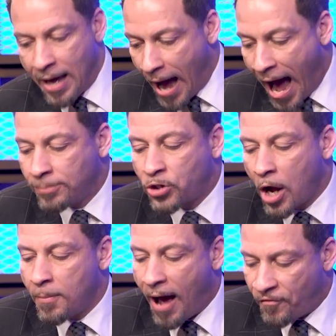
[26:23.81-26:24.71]
I'm
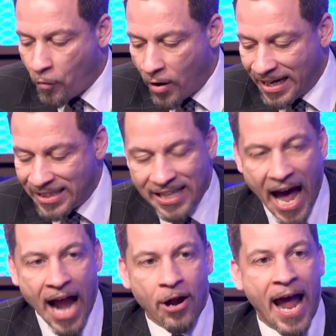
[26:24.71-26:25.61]
talking about for an
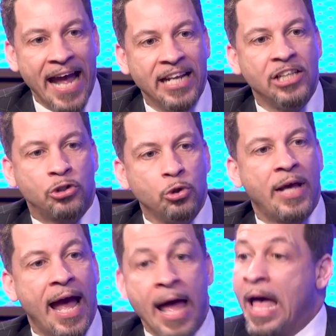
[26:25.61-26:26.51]
entire That's 82
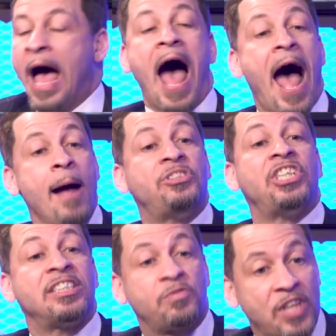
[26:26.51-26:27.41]
game. I'm
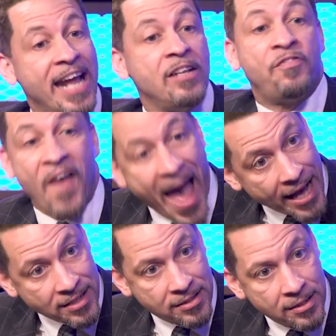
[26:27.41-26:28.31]
just stating
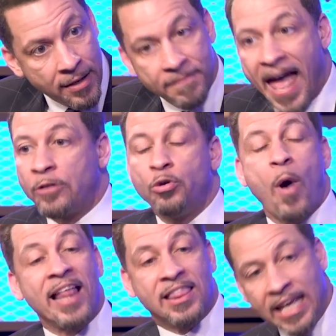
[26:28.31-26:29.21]
facts. Now, do
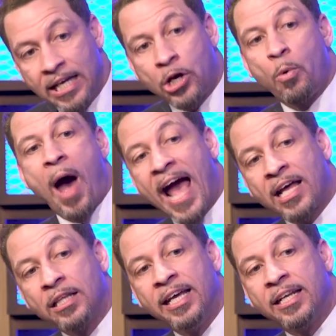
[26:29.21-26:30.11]
I think Kawhi
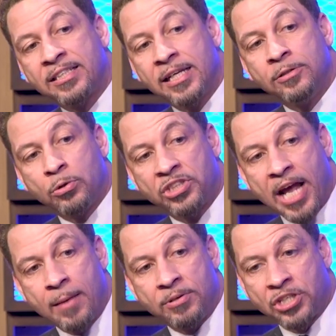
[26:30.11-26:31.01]
could lead a team to a
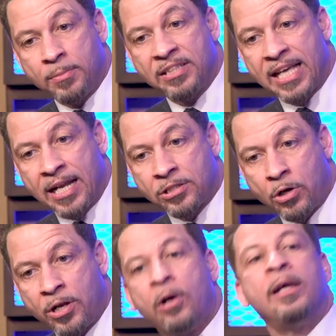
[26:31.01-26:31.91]
championship in San
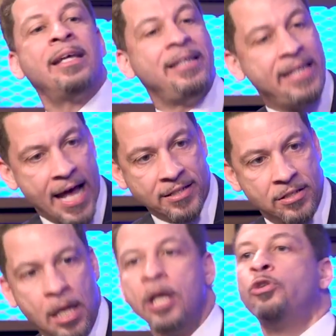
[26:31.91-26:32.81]
Antonio?
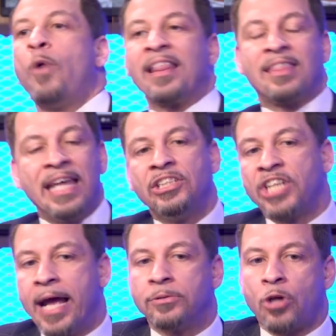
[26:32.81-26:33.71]
Yes. Do I think
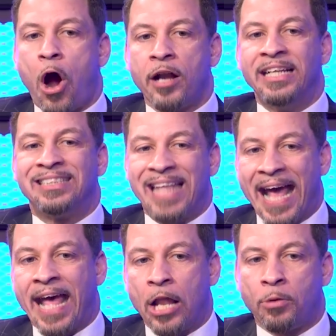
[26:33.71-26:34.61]
James Harden is
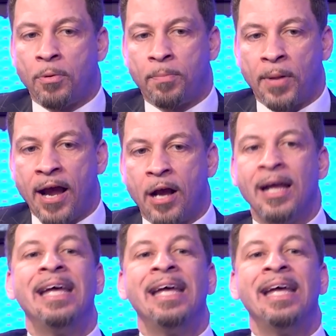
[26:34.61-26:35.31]
that caliber of player?